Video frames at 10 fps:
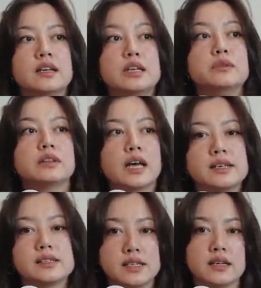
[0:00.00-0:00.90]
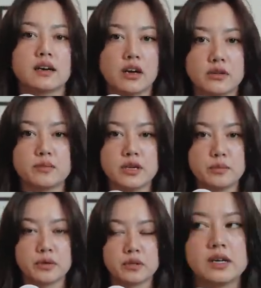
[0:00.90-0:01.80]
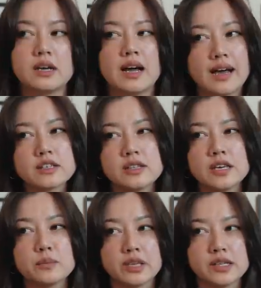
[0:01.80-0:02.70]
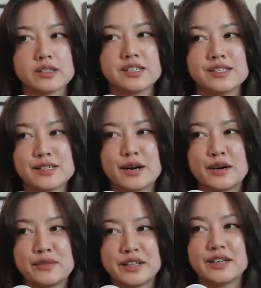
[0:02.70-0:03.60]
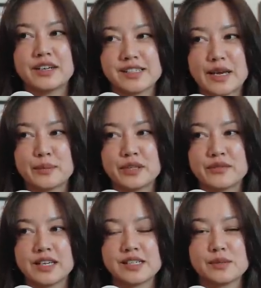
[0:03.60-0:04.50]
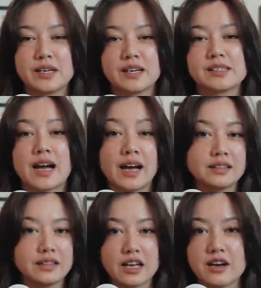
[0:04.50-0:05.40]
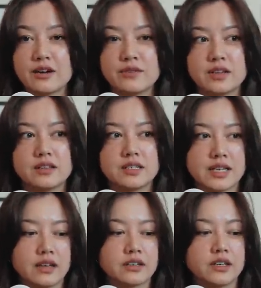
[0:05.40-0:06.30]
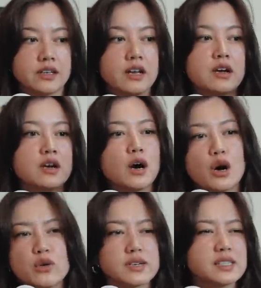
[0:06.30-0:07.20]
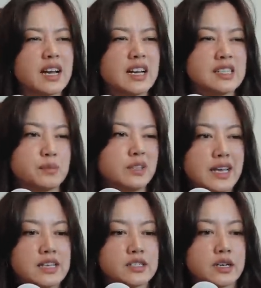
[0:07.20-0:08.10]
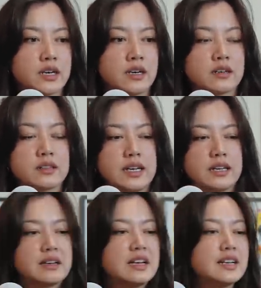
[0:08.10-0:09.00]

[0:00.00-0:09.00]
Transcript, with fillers: you like seeing on other people. I actually think blazers are a really good example of this because I loved the tailored oversized blazer, like